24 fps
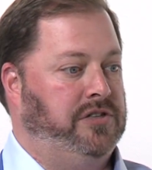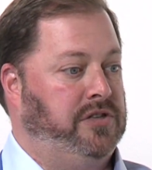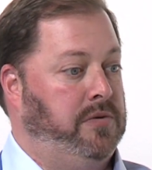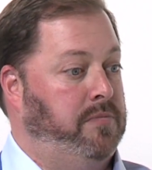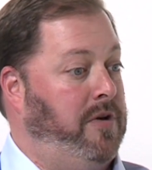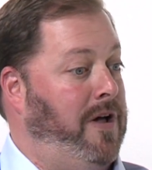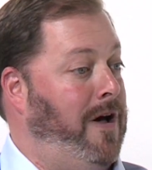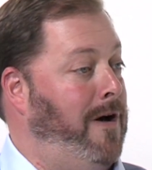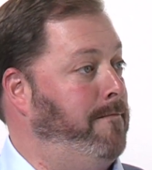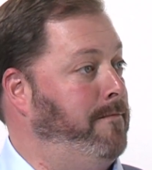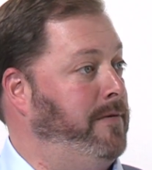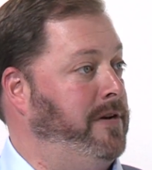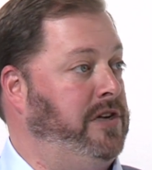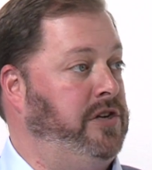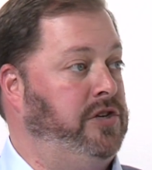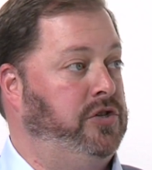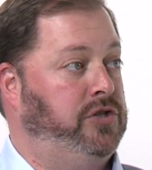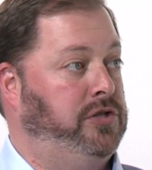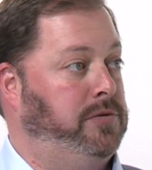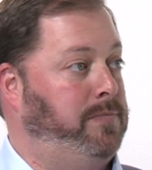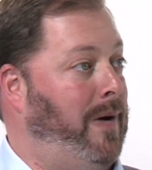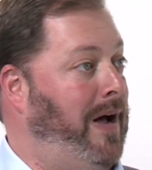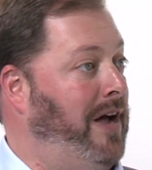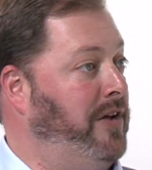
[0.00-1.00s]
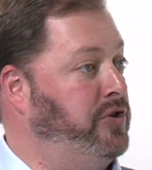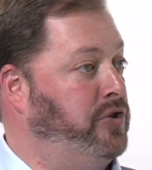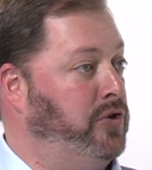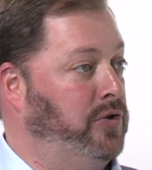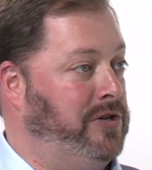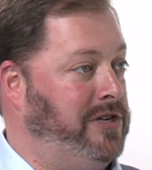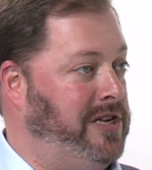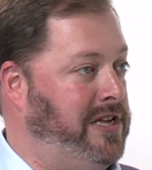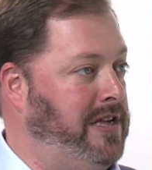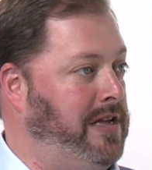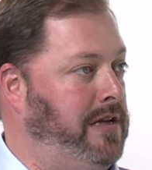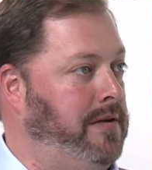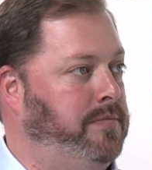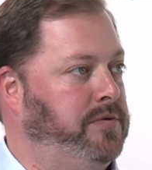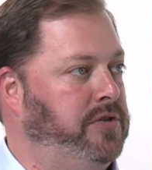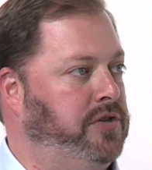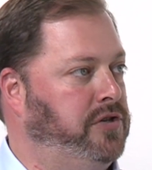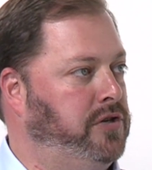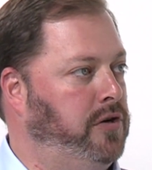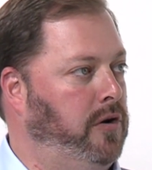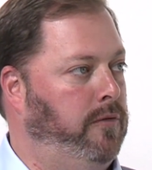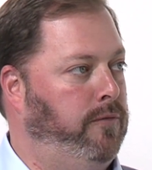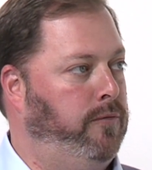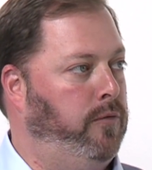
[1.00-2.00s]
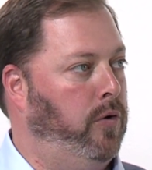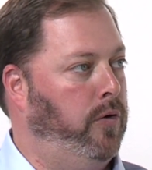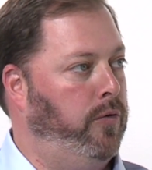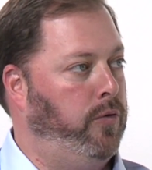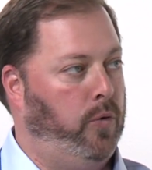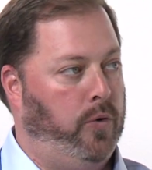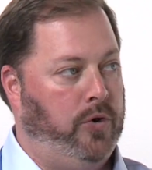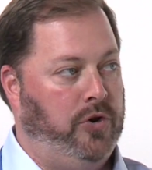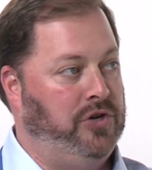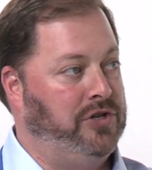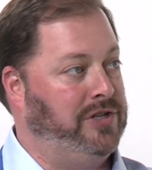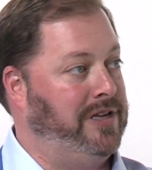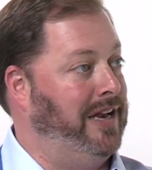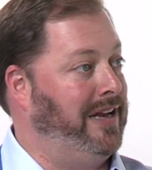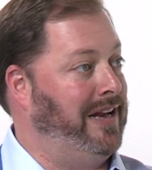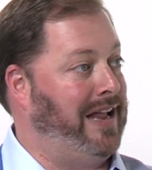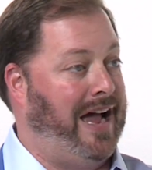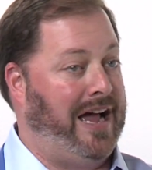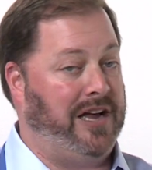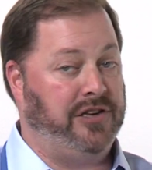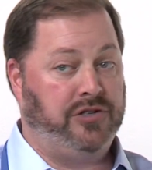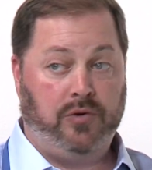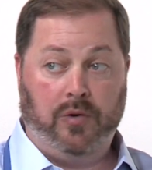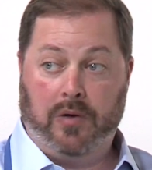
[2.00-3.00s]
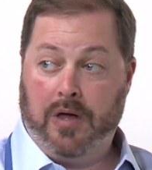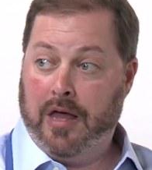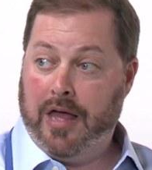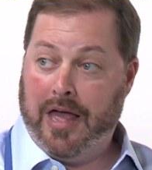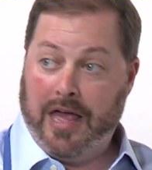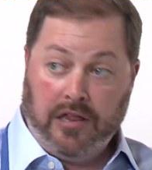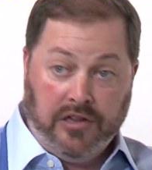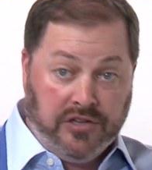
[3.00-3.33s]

Some companies sponsor teams and so forth, or you just get guys who, hey,